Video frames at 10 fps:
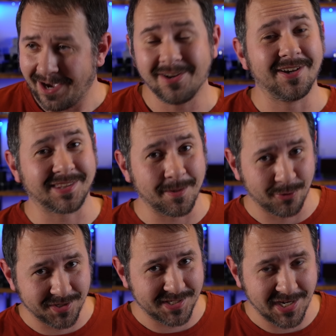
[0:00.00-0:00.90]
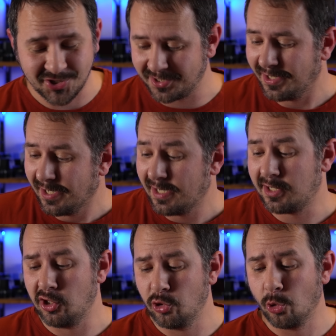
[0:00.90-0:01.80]
How do you like that pronunciation?
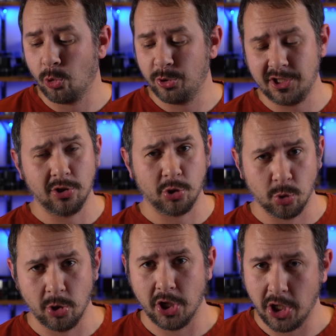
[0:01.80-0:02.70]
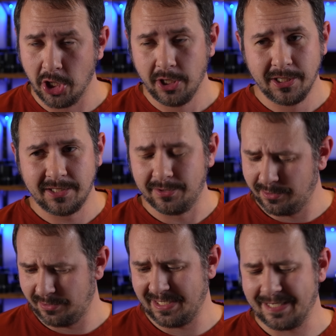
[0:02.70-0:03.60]
Chinotto di Liguria.
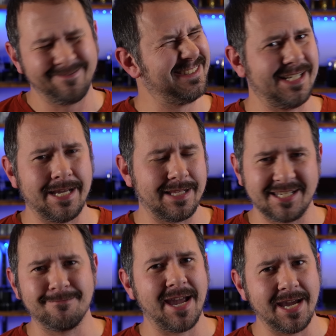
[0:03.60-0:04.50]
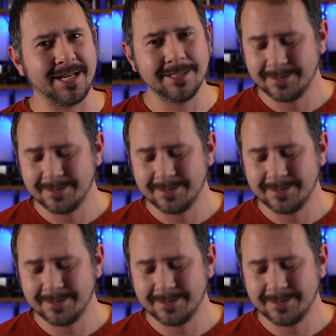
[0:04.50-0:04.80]
Yeah, that's bad.